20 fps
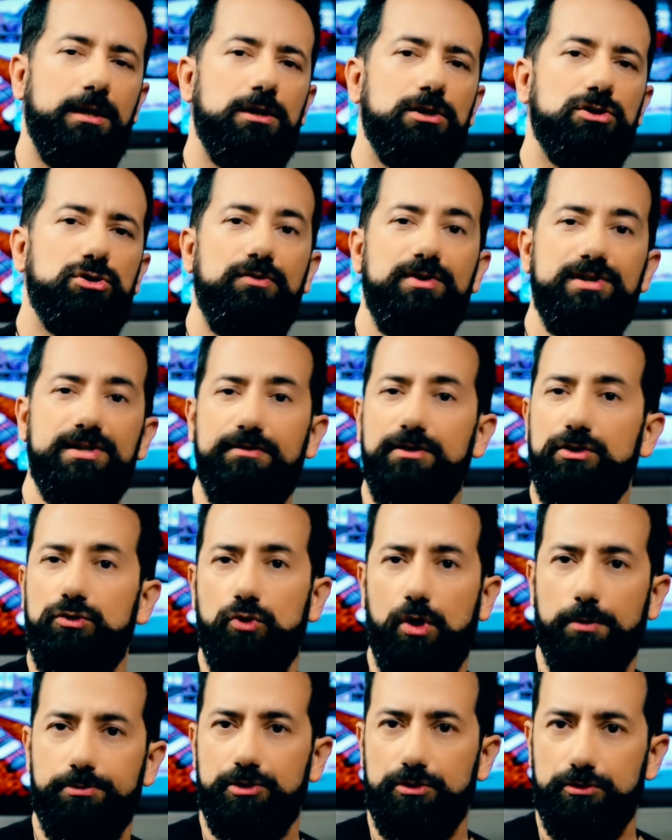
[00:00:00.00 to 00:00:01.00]
So these are the
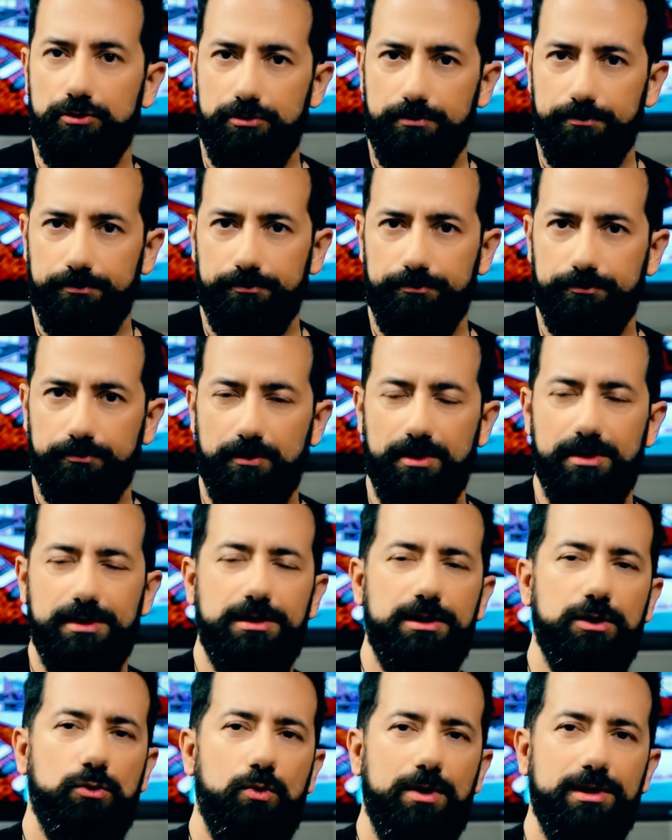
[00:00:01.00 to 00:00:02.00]
two options,
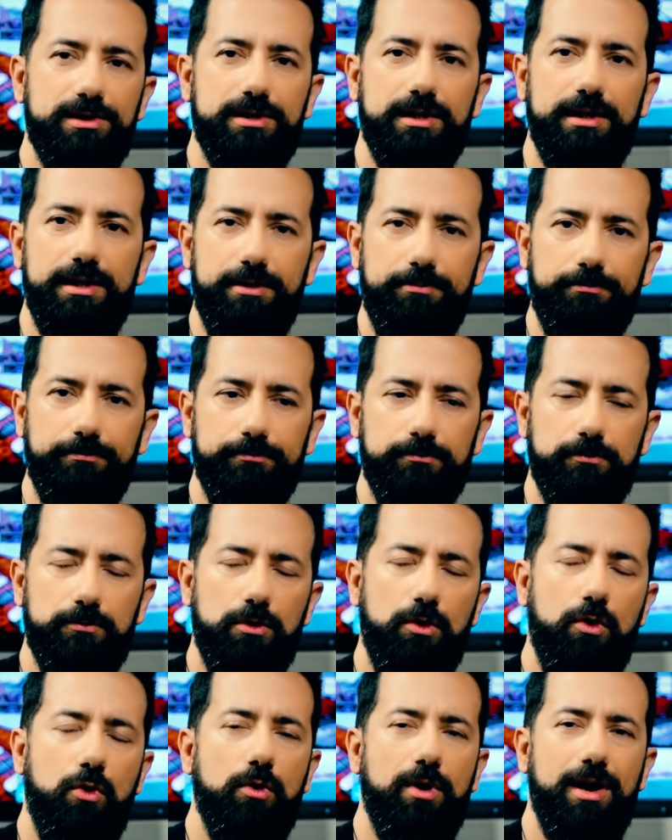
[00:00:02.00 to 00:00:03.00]
sequentially
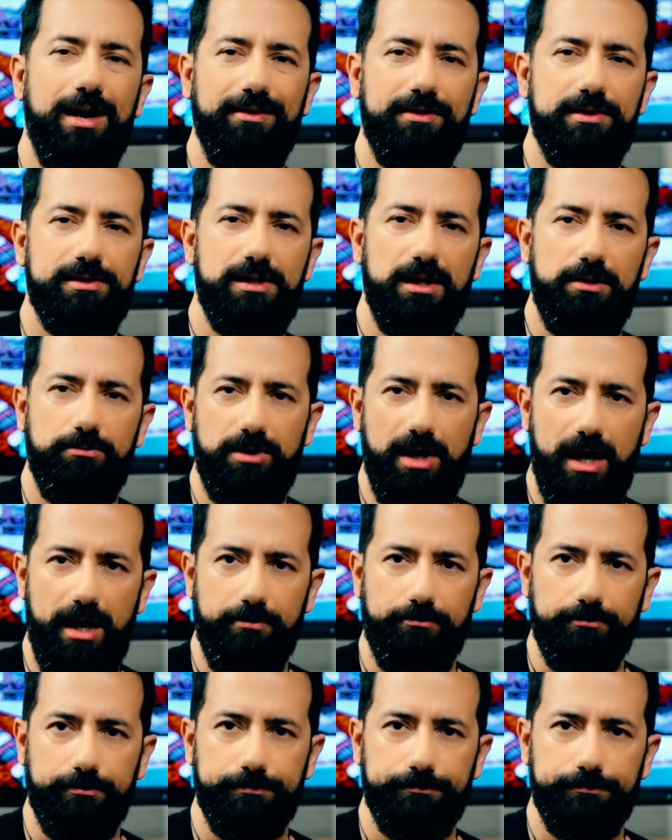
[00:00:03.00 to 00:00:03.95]
or at the same time.